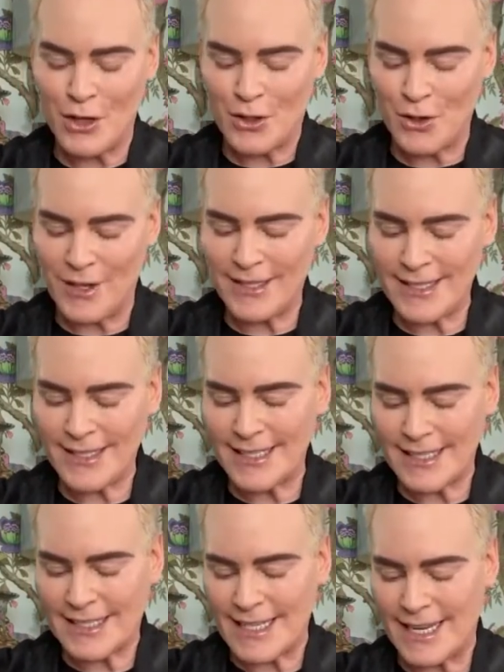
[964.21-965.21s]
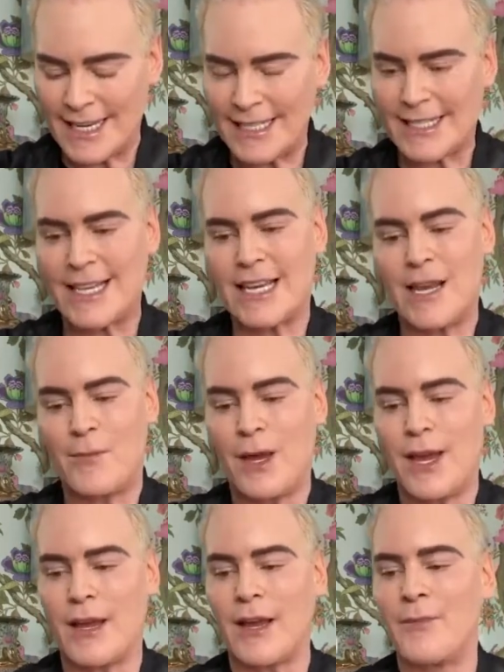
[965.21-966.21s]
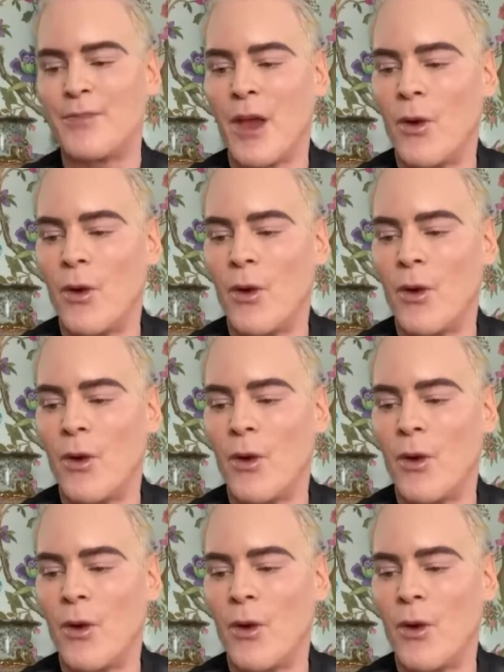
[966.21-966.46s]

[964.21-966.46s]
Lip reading: So this is a sneaky peek.